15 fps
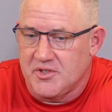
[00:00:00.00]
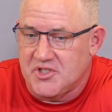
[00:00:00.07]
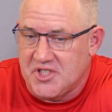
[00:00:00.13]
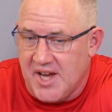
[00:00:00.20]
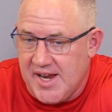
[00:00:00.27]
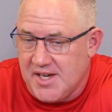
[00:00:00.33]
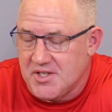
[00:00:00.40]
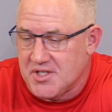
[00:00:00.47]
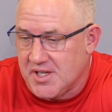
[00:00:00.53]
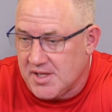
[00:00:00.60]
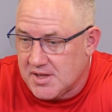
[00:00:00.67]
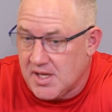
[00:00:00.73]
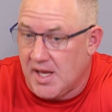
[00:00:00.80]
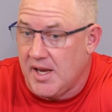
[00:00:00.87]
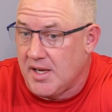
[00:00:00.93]

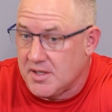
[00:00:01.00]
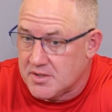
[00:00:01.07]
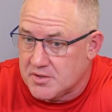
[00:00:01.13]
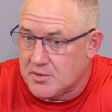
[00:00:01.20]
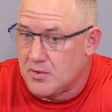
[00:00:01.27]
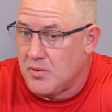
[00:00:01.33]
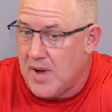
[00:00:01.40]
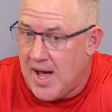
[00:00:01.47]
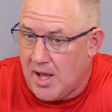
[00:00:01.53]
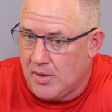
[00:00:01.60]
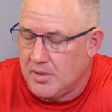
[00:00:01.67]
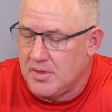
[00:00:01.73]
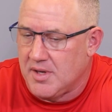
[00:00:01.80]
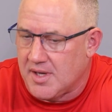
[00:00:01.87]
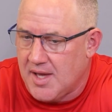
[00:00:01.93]
changing things
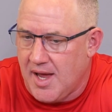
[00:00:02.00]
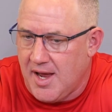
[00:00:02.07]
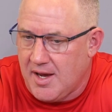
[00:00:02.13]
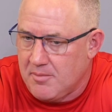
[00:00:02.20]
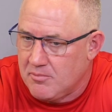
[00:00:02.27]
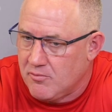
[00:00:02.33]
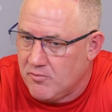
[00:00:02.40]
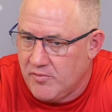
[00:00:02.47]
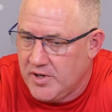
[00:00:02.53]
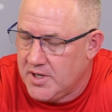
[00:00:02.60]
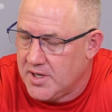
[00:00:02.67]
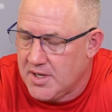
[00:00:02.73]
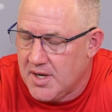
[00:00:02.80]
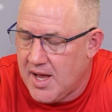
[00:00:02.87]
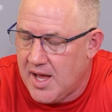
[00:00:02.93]
throughout the game we
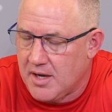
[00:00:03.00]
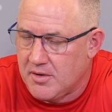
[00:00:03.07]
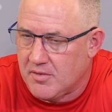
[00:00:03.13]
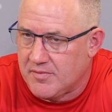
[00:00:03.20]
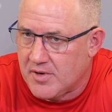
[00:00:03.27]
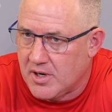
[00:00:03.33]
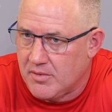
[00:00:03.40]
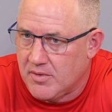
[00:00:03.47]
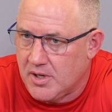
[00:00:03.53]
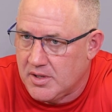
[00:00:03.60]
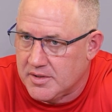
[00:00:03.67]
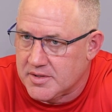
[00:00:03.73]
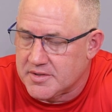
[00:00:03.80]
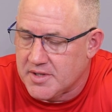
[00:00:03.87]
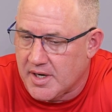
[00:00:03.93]
didn't handle very well
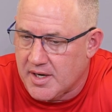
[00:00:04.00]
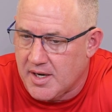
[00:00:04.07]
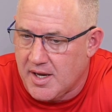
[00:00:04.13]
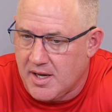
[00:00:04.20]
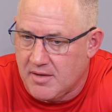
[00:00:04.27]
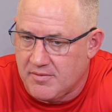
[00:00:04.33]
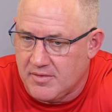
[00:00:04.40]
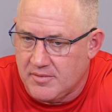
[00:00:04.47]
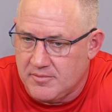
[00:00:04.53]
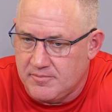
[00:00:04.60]
in the second half.